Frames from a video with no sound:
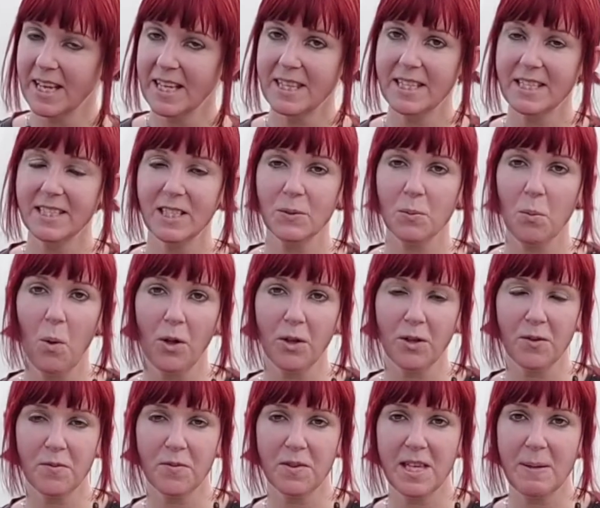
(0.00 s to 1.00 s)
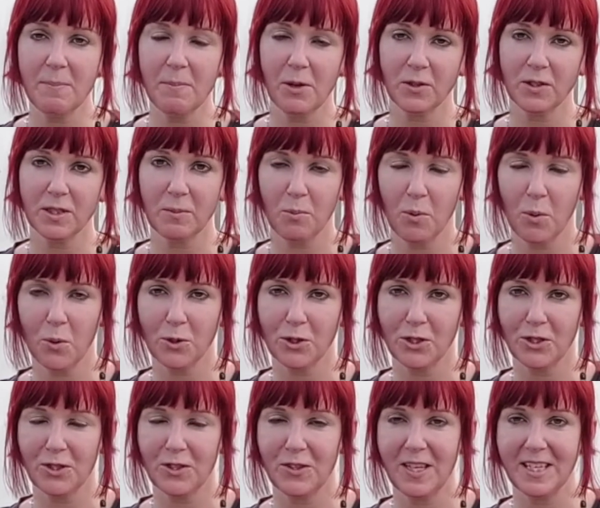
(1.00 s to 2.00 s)
this is one of the most
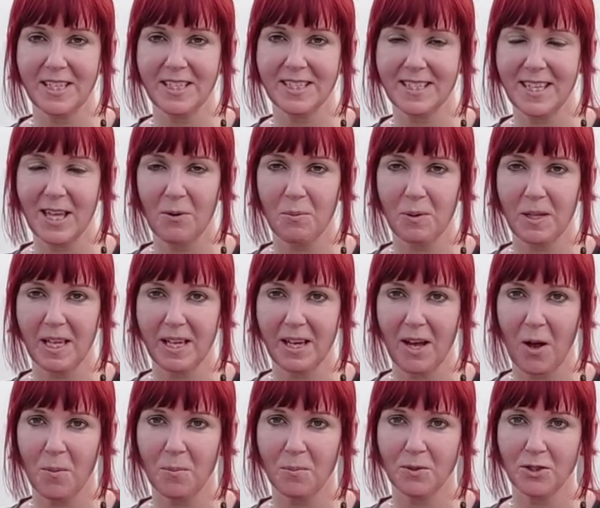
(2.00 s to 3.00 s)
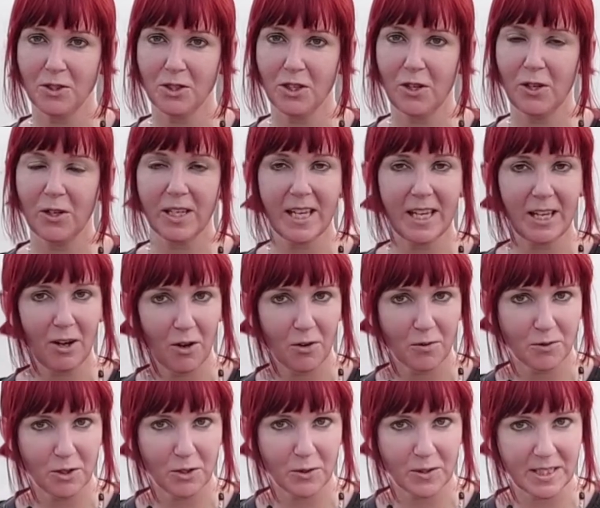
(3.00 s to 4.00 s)
important things then when it comes to looking
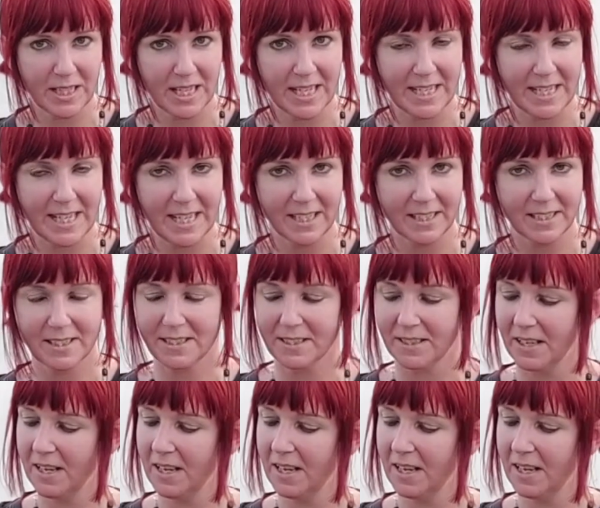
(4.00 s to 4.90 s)
after your seedlings.